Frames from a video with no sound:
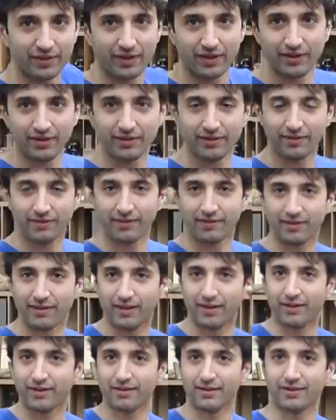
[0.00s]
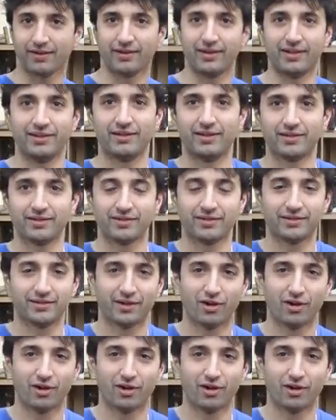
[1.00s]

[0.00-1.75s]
done there. It doesn't.